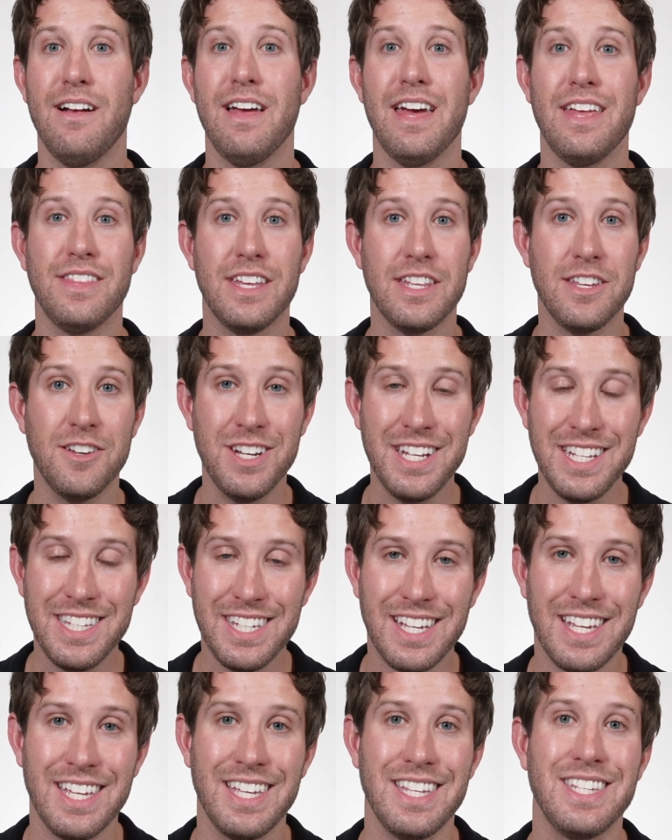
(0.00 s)
and then you need
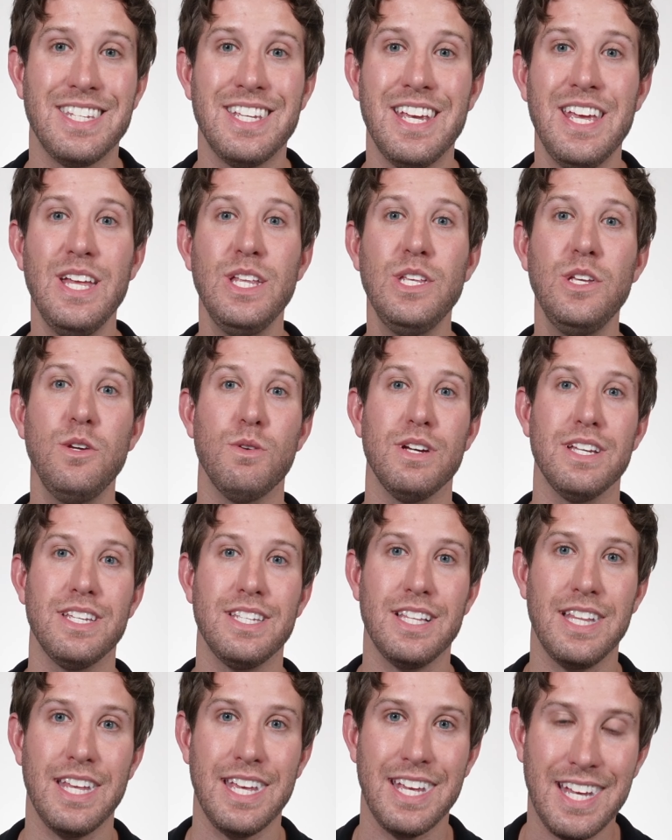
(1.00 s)
to
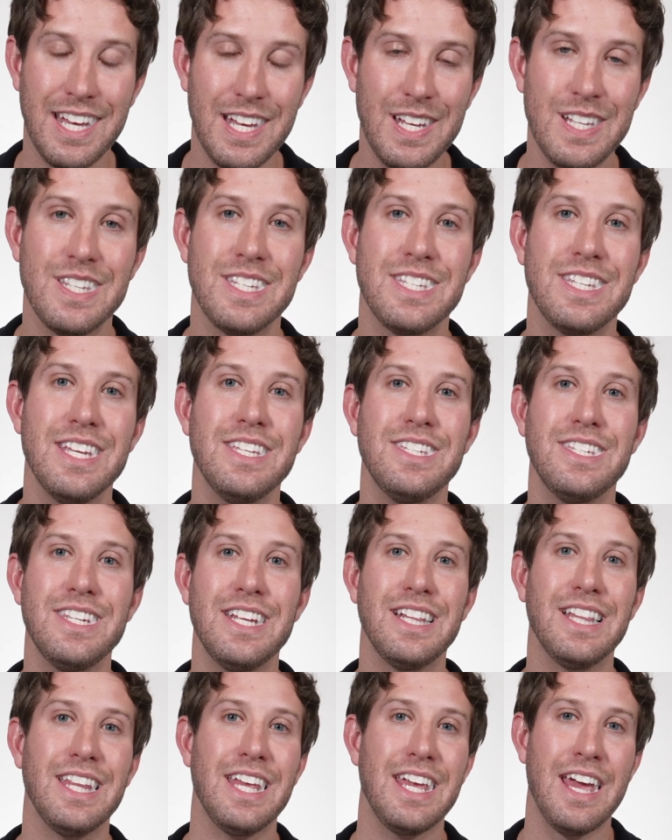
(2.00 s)
continuously,
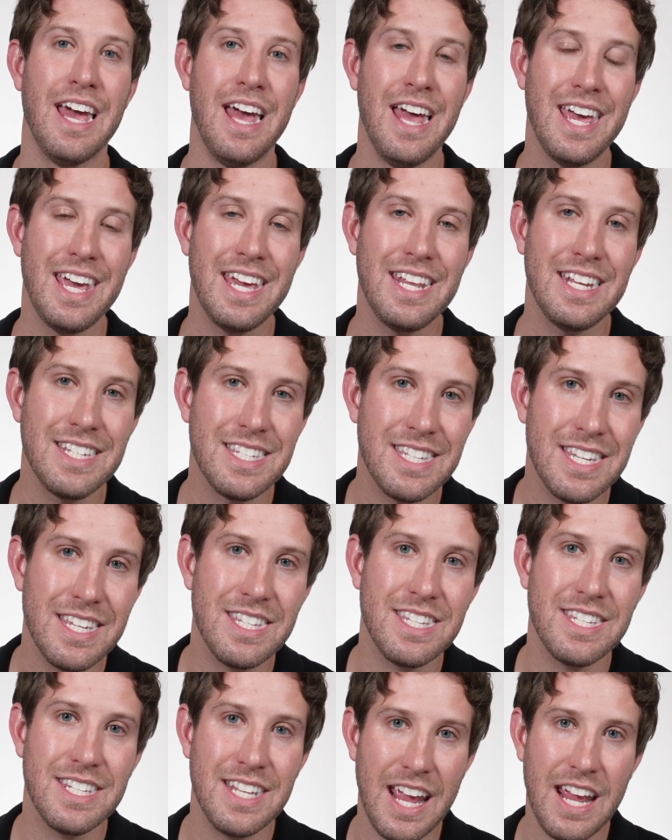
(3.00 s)
consistently, in a
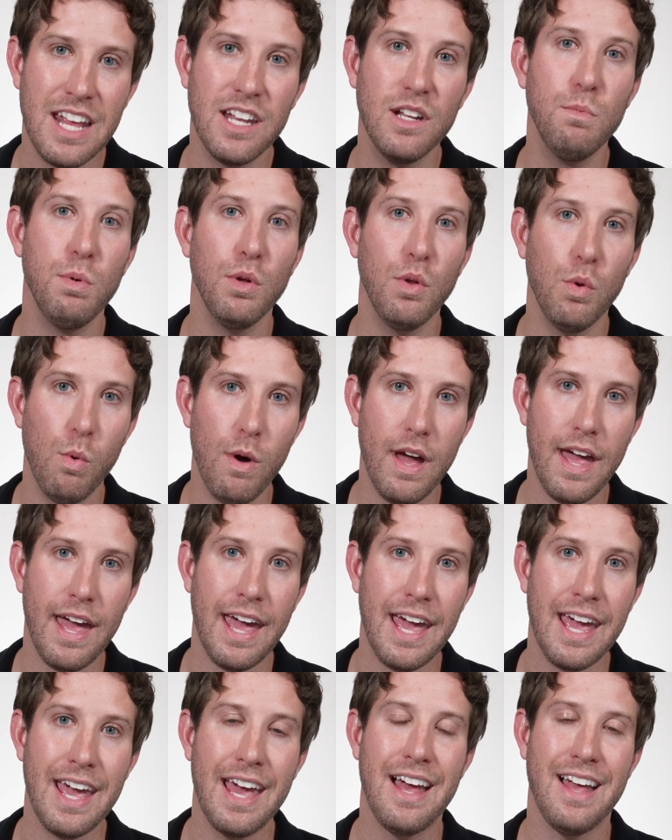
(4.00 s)
sustainable
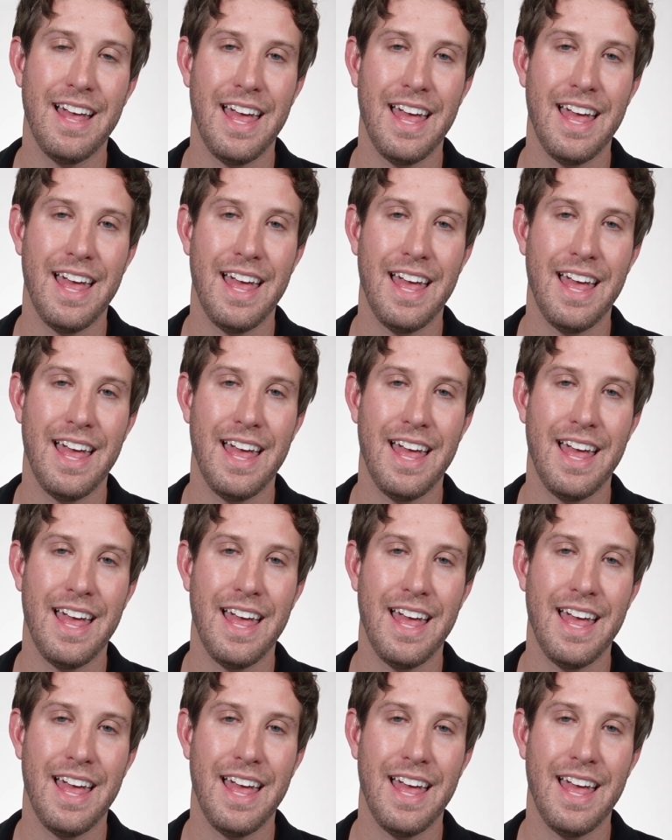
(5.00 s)
way,